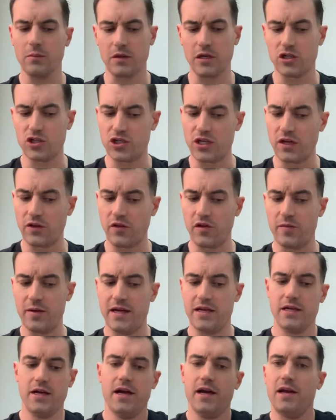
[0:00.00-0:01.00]
And cheat a little
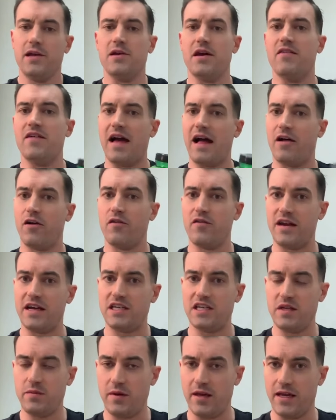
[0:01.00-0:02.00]
bit. You have
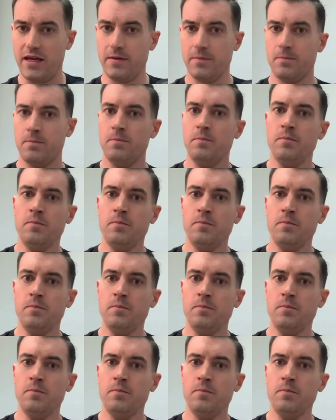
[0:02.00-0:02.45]
L-of-ATP.